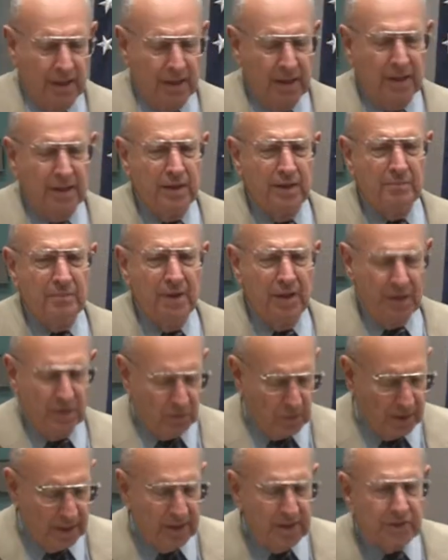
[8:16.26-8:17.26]
And in many
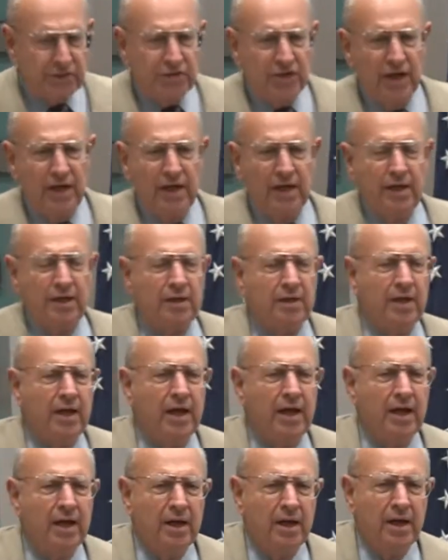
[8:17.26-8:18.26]
ways, they
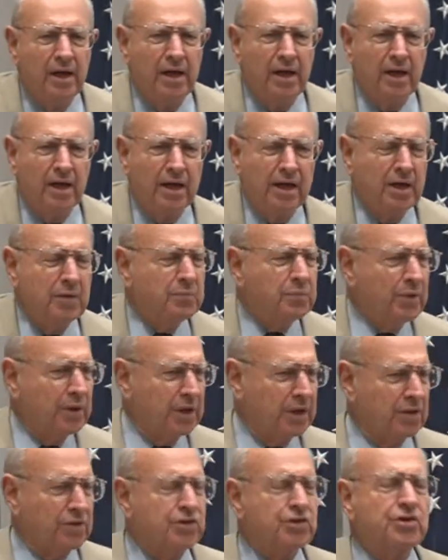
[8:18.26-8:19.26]
can
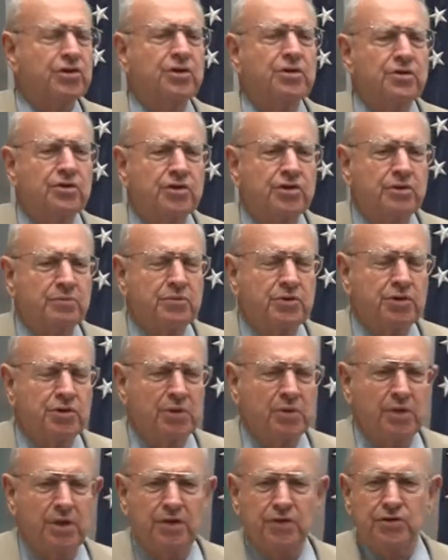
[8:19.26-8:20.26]
bring us some
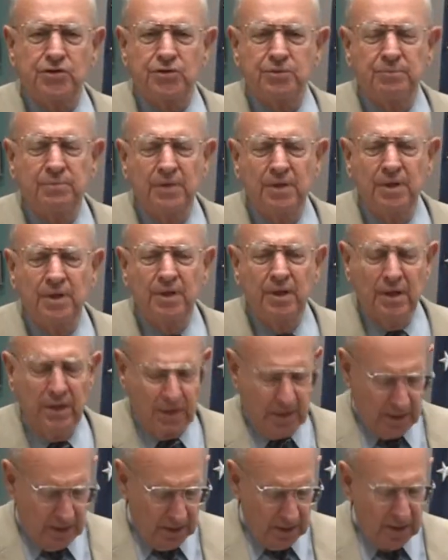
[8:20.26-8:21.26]
serious
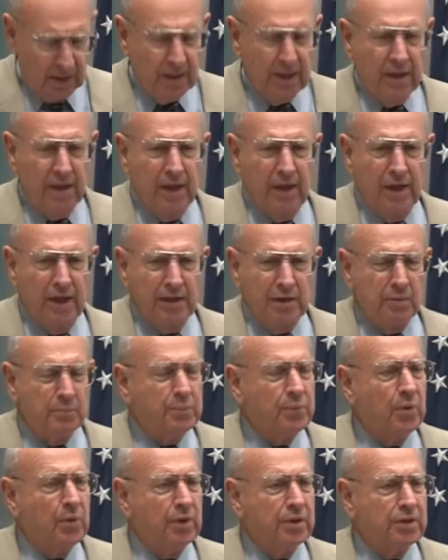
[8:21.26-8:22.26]
and
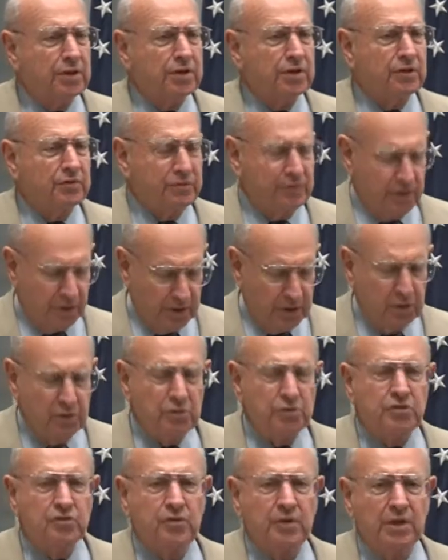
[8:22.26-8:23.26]
important and very
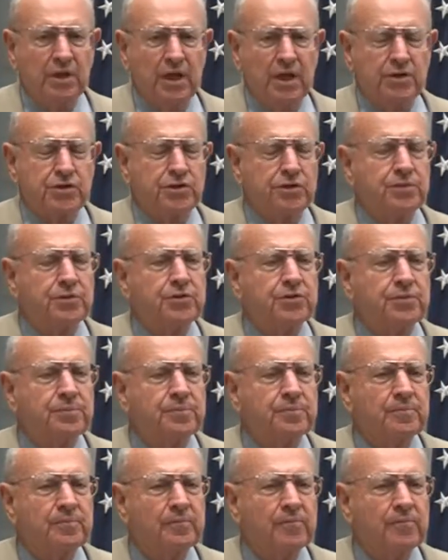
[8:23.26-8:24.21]
useful lessons.